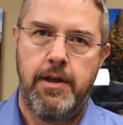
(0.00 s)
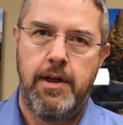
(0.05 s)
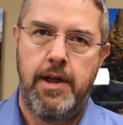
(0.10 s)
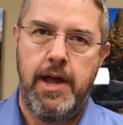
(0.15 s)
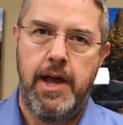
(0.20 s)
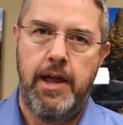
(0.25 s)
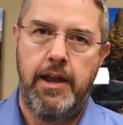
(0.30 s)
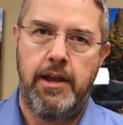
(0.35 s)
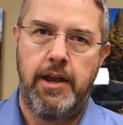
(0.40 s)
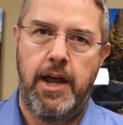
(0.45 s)

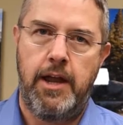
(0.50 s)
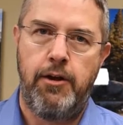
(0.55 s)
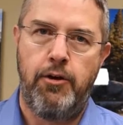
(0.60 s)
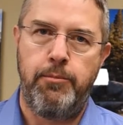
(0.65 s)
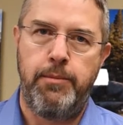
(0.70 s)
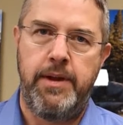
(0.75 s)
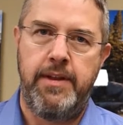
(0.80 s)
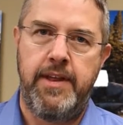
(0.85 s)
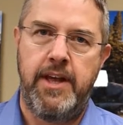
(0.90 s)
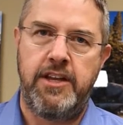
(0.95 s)
And I
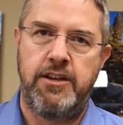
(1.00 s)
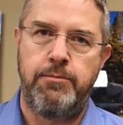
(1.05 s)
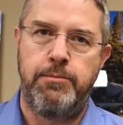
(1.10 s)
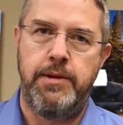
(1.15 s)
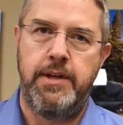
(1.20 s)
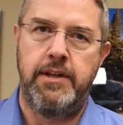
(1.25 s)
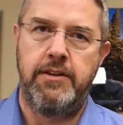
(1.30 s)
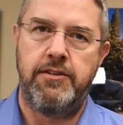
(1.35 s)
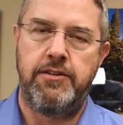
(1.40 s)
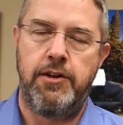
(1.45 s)
don't mean that to
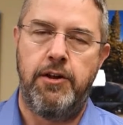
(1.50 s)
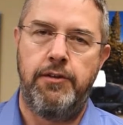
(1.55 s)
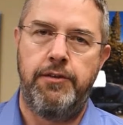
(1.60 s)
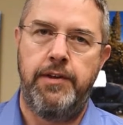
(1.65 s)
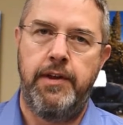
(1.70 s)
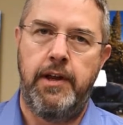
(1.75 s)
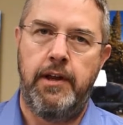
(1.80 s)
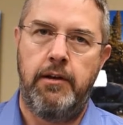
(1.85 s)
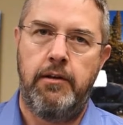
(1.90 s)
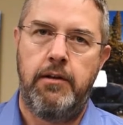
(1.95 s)
be
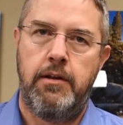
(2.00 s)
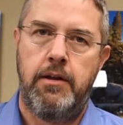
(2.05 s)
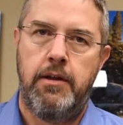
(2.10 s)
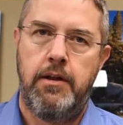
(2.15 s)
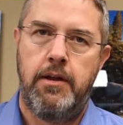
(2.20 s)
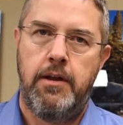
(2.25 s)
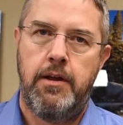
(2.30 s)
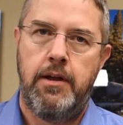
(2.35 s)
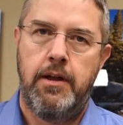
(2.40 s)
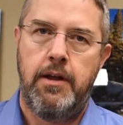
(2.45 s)
insulting.
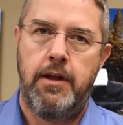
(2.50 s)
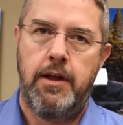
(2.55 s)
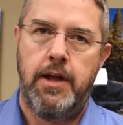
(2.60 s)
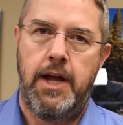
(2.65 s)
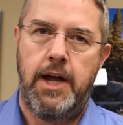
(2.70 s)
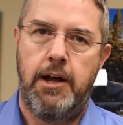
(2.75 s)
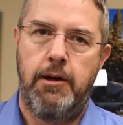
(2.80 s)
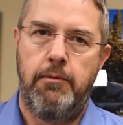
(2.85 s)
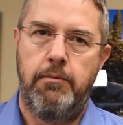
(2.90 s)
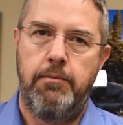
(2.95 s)

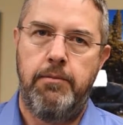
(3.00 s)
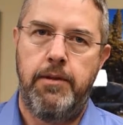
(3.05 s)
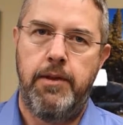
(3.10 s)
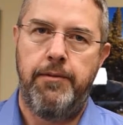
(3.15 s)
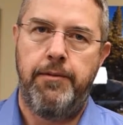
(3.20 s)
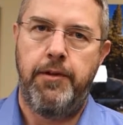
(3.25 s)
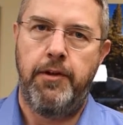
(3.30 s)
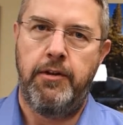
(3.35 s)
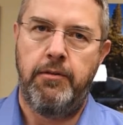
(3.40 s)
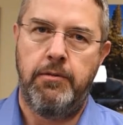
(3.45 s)

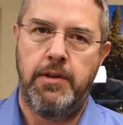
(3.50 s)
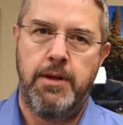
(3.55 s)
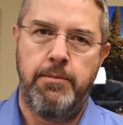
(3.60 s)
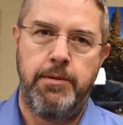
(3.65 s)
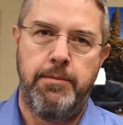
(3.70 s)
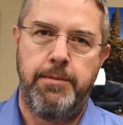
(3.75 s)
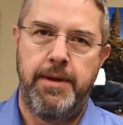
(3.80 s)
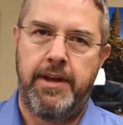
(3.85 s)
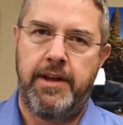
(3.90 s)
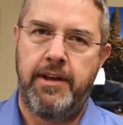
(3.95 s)
If you'll let
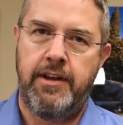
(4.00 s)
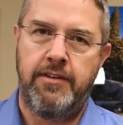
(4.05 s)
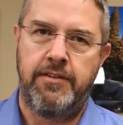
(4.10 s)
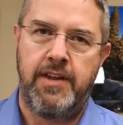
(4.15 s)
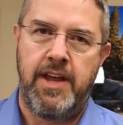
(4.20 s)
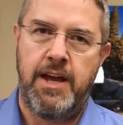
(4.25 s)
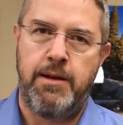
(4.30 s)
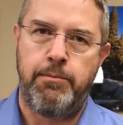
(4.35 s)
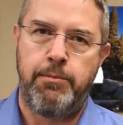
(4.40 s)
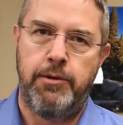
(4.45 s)
me make an
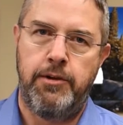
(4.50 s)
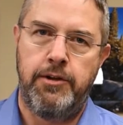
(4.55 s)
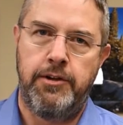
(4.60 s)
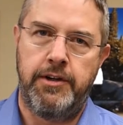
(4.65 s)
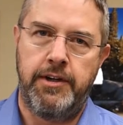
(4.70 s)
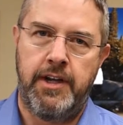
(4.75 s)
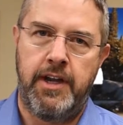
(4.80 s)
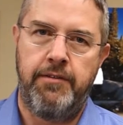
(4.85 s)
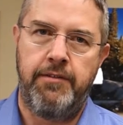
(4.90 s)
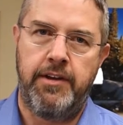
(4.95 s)
example
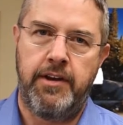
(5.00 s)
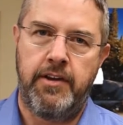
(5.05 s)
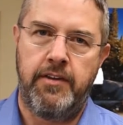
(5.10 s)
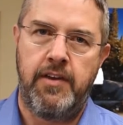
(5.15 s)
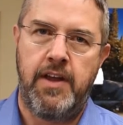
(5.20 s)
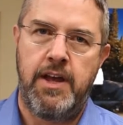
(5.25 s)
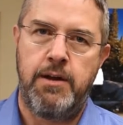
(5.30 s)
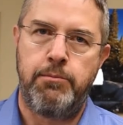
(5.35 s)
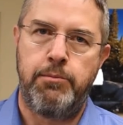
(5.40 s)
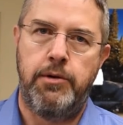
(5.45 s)
or give an
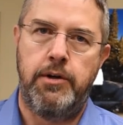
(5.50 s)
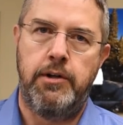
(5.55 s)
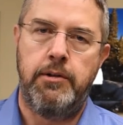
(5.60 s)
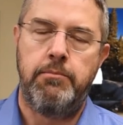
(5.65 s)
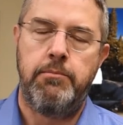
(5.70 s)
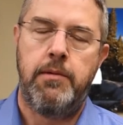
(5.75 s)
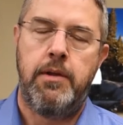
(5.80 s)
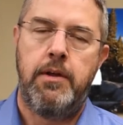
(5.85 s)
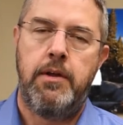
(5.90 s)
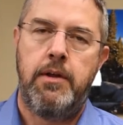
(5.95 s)
example,
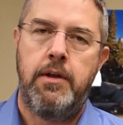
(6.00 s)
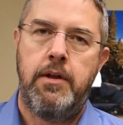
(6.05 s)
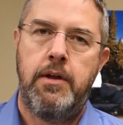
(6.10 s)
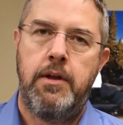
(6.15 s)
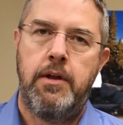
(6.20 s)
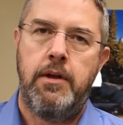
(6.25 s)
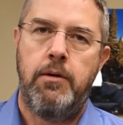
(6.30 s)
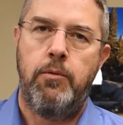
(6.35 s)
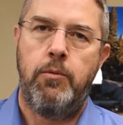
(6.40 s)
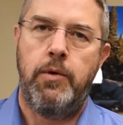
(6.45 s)

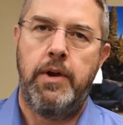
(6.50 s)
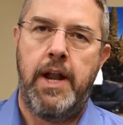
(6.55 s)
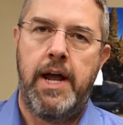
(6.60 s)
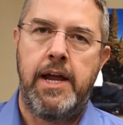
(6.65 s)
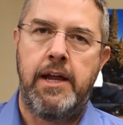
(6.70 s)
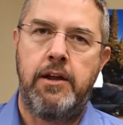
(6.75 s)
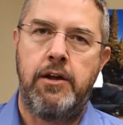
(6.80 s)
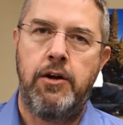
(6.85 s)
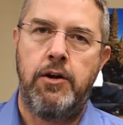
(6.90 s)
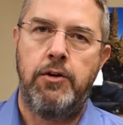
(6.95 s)
when
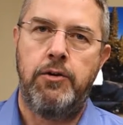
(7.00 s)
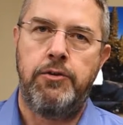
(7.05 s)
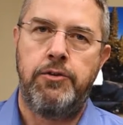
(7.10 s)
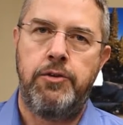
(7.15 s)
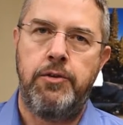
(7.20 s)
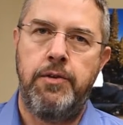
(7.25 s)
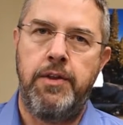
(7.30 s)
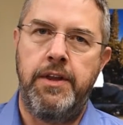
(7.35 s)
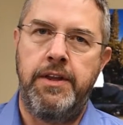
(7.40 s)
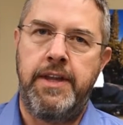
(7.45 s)
I go
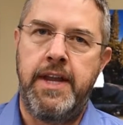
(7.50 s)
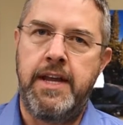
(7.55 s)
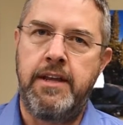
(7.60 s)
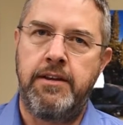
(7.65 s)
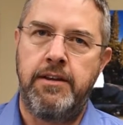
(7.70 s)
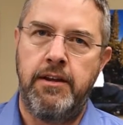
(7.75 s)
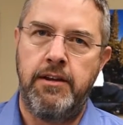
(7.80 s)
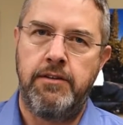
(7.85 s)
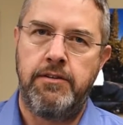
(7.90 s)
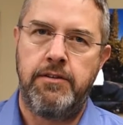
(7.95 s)
to the
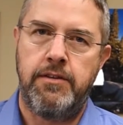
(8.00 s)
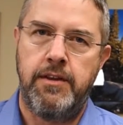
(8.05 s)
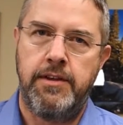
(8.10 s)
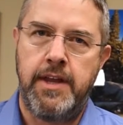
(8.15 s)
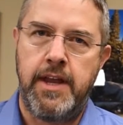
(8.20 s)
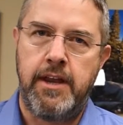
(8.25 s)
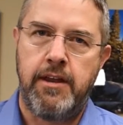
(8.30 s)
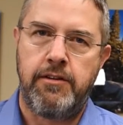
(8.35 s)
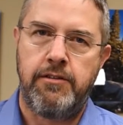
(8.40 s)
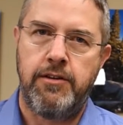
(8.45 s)
dentist
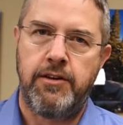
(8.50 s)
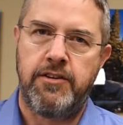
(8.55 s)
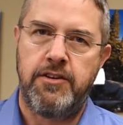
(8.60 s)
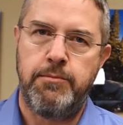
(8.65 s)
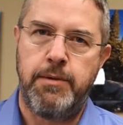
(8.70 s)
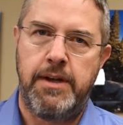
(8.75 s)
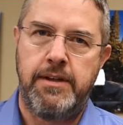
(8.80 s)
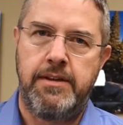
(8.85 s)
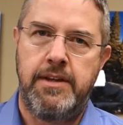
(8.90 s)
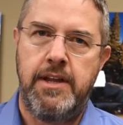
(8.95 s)
looks
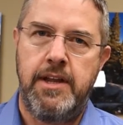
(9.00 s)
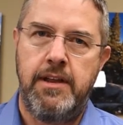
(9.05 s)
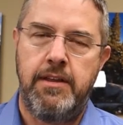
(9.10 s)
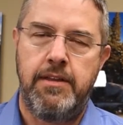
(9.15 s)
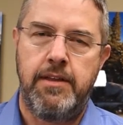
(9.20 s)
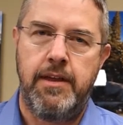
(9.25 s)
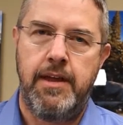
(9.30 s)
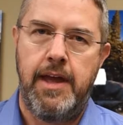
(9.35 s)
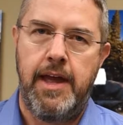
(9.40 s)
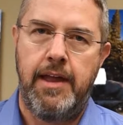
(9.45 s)
at my teeth
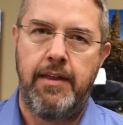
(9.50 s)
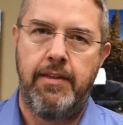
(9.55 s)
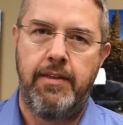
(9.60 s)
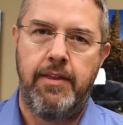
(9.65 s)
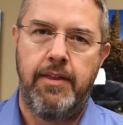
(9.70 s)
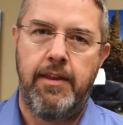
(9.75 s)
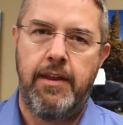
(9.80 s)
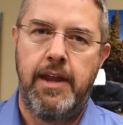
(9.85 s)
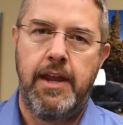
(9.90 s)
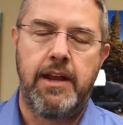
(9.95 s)

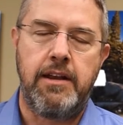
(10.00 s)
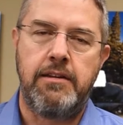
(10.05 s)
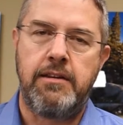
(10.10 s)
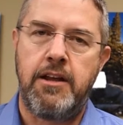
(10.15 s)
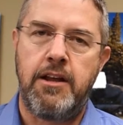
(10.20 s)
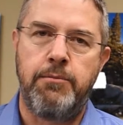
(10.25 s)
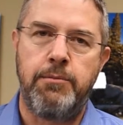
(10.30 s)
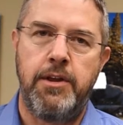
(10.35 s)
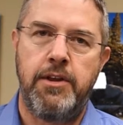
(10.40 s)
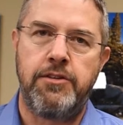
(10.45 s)
and he can
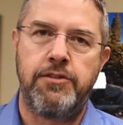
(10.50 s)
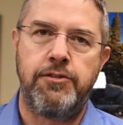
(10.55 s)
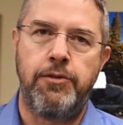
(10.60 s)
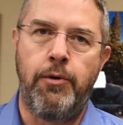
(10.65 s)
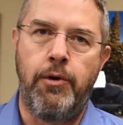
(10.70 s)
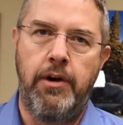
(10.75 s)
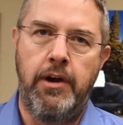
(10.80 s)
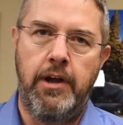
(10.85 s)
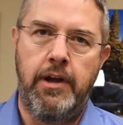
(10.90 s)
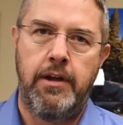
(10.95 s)
tell me a
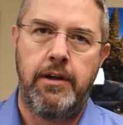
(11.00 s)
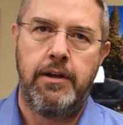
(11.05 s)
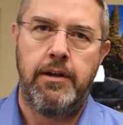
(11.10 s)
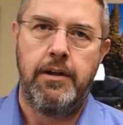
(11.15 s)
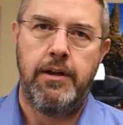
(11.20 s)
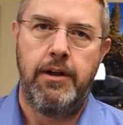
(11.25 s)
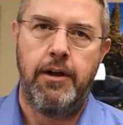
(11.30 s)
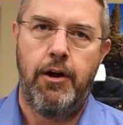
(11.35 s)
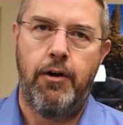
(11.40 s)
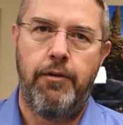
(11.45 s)
story
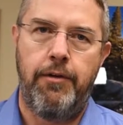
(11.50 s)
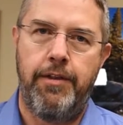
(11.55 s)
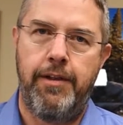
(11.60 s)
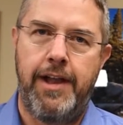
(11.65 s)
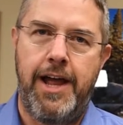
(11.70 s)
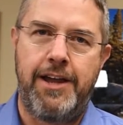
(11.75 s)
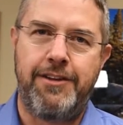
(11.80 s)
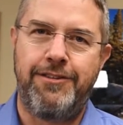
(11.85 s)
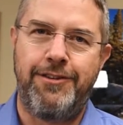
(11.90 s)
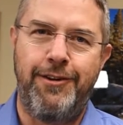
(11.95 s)
over the
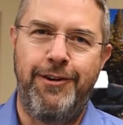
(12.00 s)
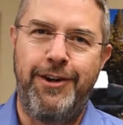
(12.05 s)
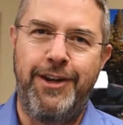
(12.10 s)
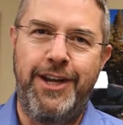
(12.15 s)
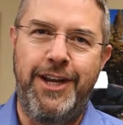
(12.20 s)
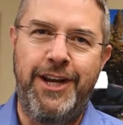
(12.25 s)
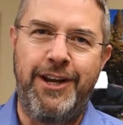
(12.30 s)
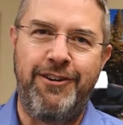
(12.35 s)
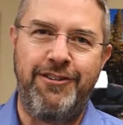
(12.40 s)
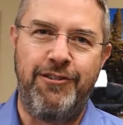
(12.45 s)
last 30
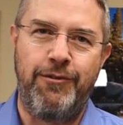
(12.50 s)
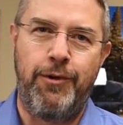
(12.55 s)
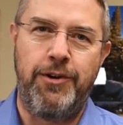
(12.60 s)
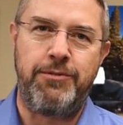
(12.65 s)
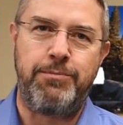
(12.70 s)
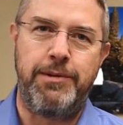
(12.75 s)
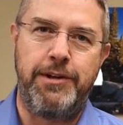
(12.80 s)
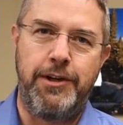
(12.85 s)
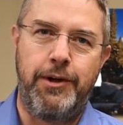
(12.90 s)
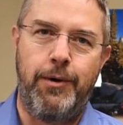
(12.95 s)
years of
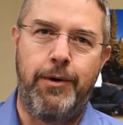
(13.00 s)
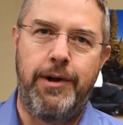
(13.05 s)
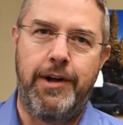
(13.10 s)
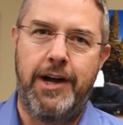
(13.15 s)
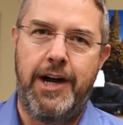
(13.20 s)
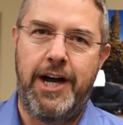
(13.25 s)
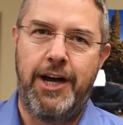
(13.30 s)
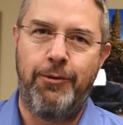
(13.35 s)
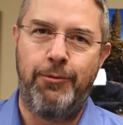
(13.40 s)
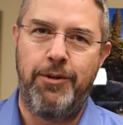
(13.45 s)
what's been going
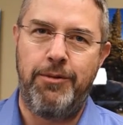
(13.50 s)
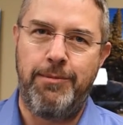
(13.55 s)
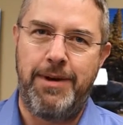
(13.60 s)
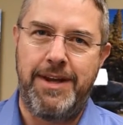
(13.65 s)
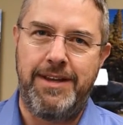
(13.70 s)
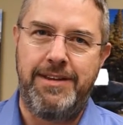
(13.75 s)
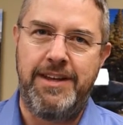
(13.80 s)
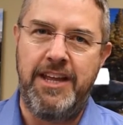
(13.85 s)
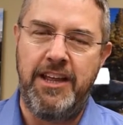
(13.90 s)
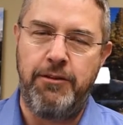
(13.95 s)
on with
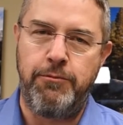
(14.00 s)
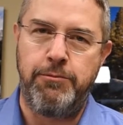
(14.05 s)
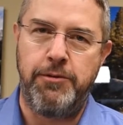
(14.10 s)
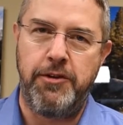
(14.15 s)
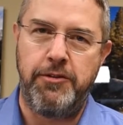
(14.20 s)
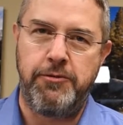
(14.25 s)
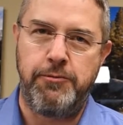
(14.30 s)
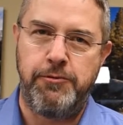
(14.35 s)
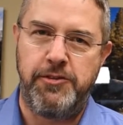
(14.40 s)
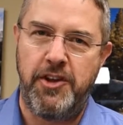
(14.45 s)
my teeth,
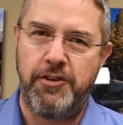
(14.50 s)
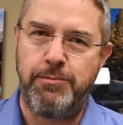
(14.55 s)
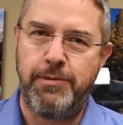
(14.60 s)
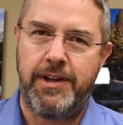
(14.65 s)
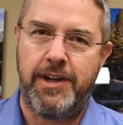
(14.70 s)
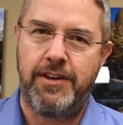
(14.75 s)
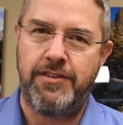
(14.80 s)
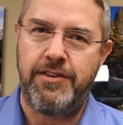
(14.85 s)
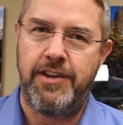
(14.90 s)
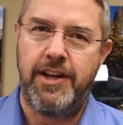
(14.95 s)
just
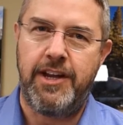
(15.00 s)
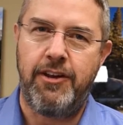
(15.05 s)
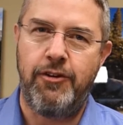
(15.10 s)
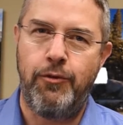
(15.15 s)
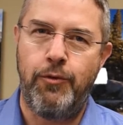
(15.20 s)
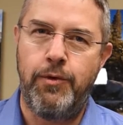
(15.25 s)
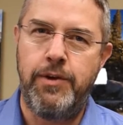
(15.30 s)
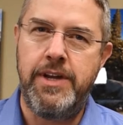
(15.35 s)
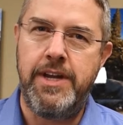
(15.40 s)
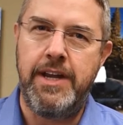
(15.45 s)
because he
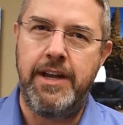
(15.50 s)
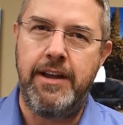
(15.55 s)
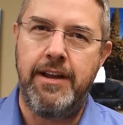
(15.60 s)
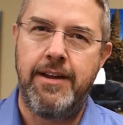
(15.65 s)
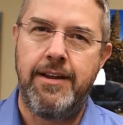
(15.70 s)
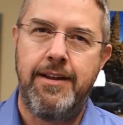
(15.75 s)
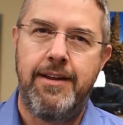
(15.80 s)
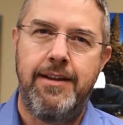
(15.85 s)
can read